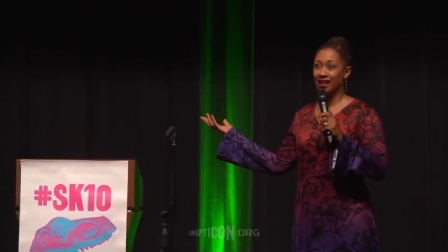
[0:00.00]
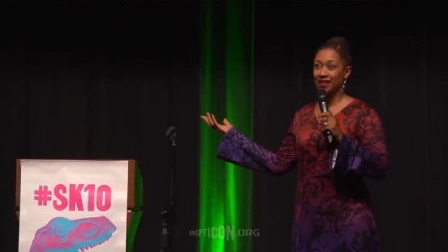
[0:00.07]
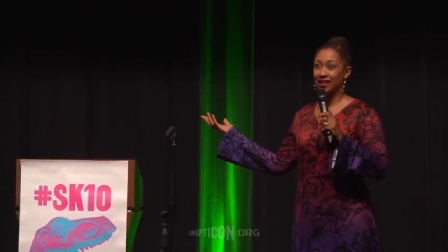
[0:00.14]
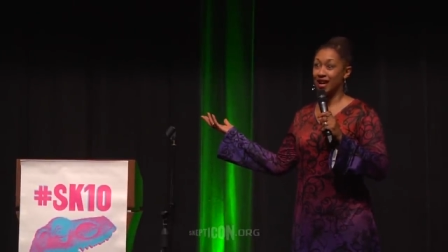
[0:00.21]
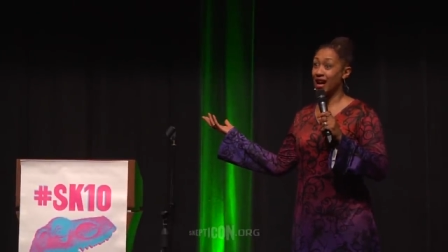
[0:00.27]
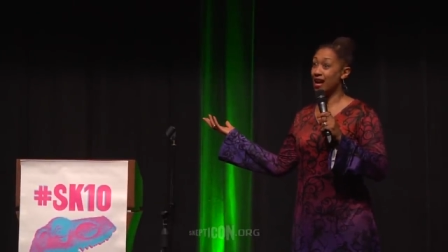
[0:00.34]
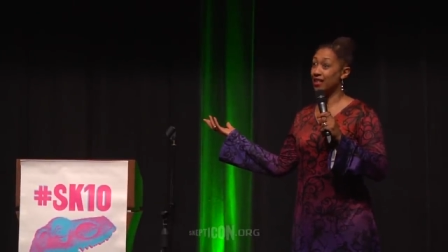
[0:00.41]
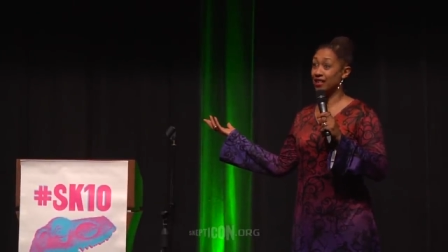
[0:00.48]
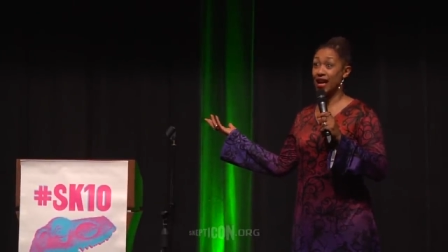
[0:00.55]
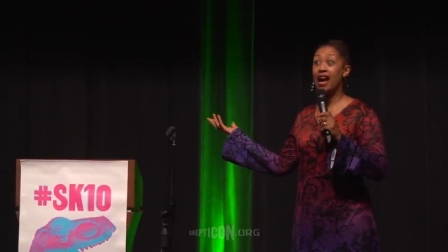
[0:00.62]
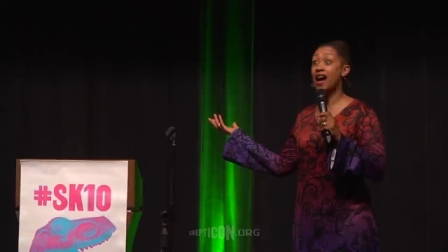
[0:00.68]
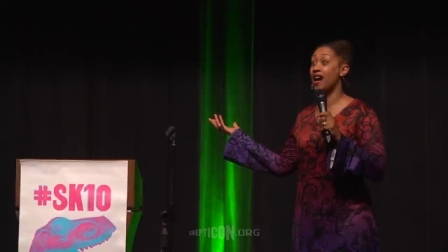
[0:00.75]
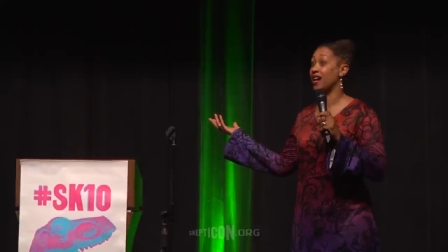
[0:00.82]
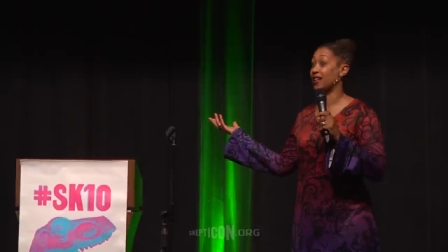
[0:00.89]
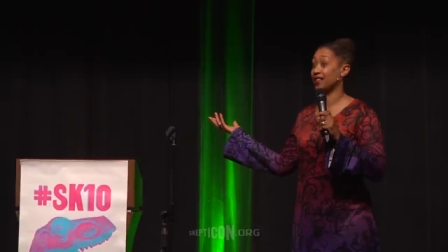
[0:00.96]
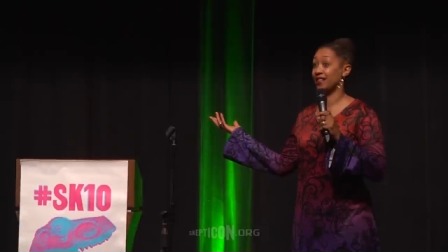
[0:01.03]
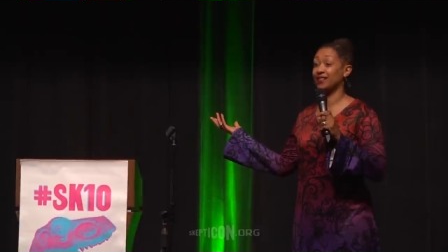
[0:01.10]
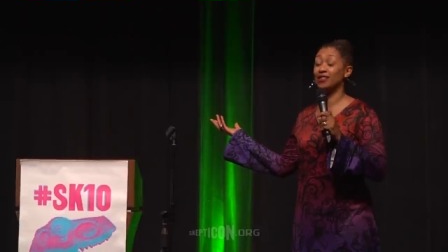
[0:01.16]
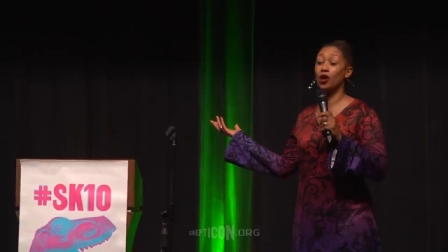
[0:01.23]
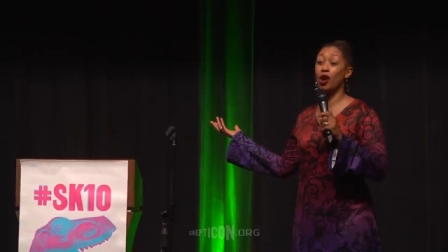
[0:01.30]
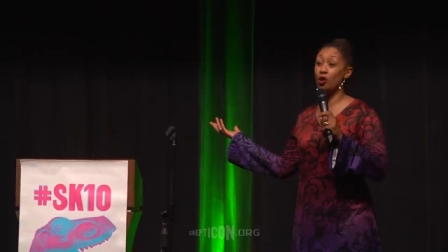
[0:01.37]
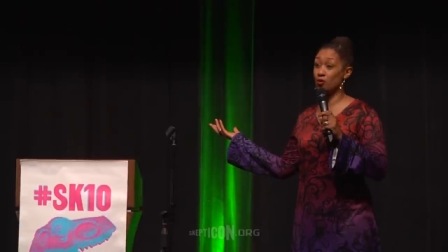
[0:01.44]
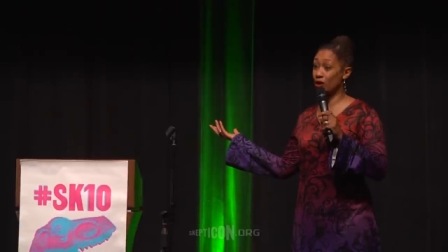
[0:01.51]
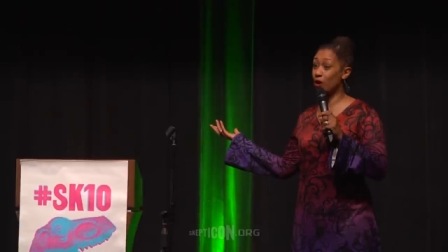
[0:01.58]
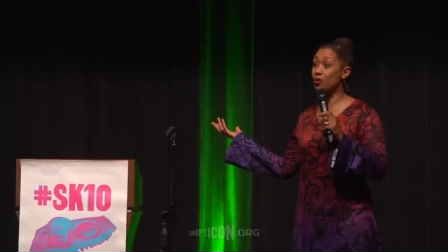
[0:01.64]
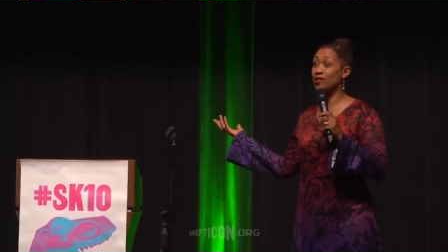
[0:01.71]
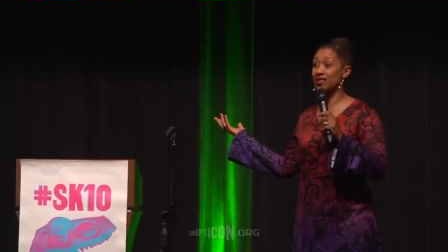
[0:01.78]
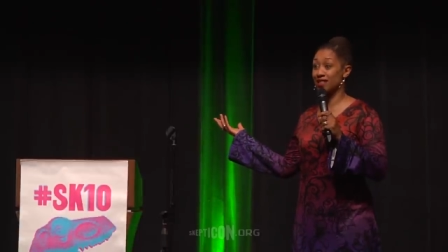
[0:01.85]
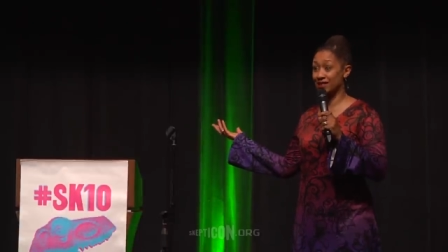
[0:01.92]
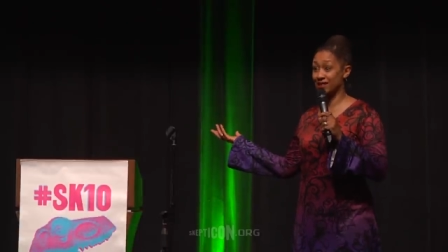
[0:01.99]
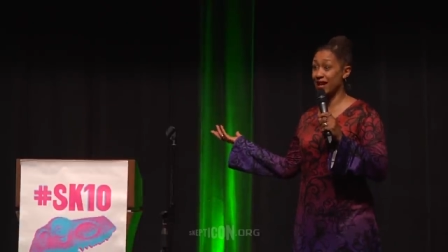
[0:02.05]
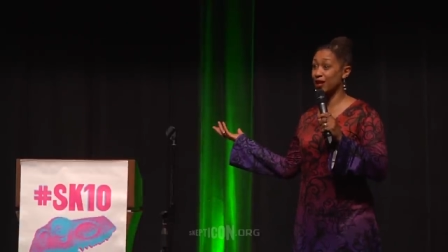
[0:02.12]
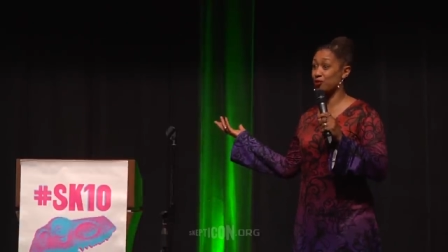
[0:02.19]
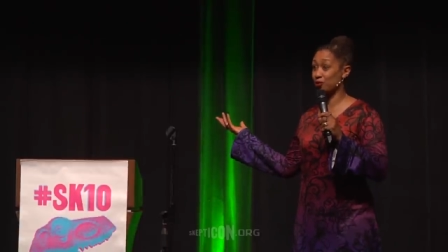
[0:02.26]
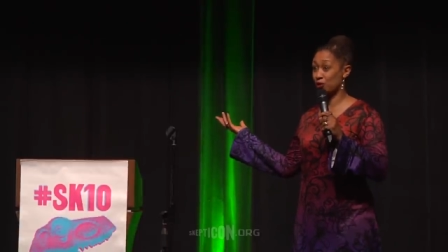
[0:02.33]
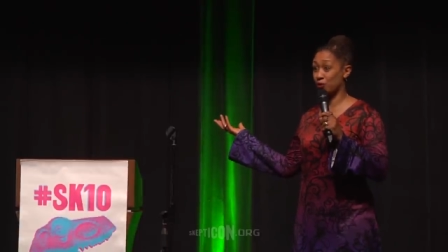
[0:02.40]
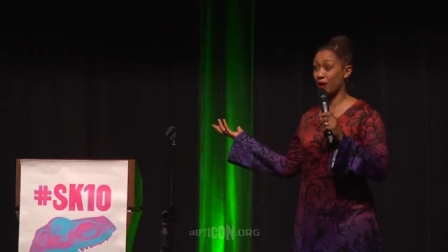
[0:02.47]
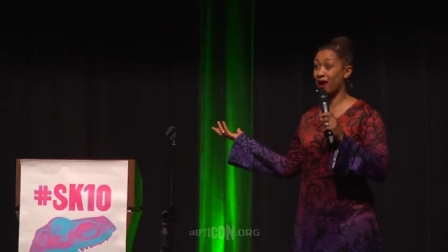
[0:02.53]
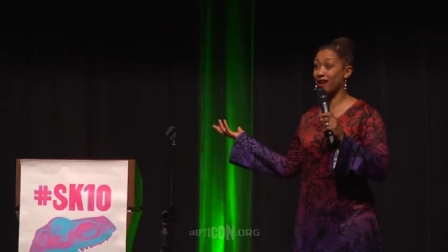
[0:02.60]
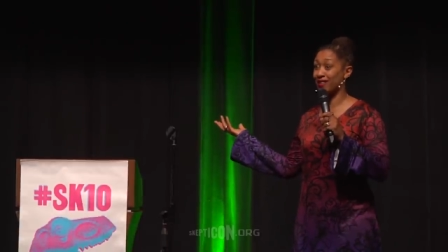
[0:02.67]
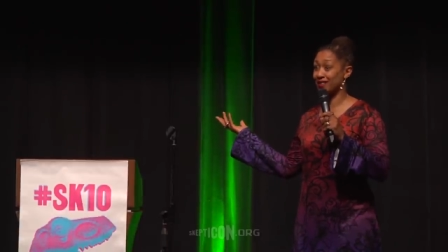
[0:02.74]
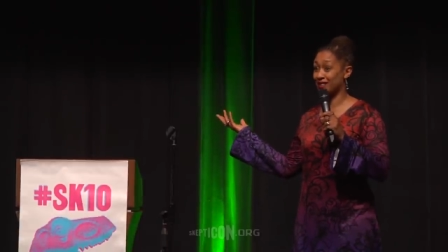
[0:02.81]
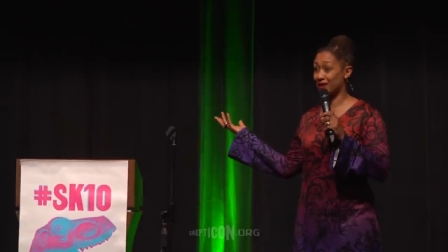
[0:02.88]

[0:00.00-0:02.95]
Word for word: Yeah, yeah. It, oh no is the exact response.